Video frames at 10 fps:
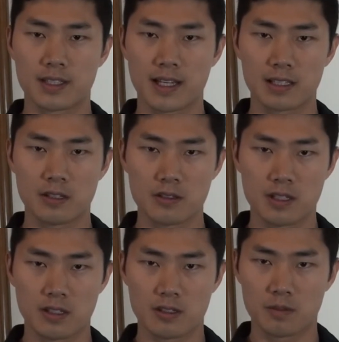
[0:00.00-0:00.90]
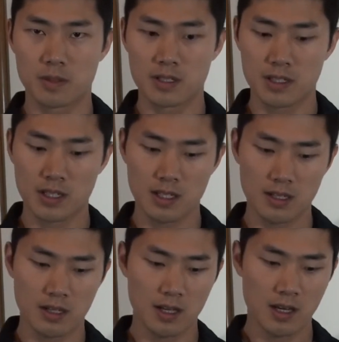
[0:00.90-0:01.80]
diagnosing your
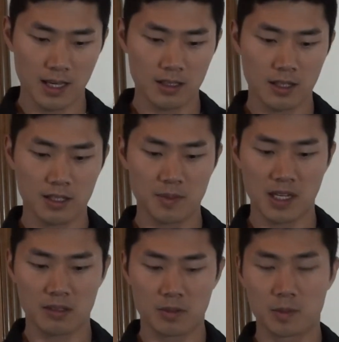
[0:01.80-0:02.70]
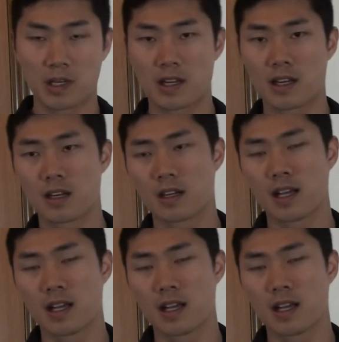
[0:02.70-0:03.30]
PC and automatic repair.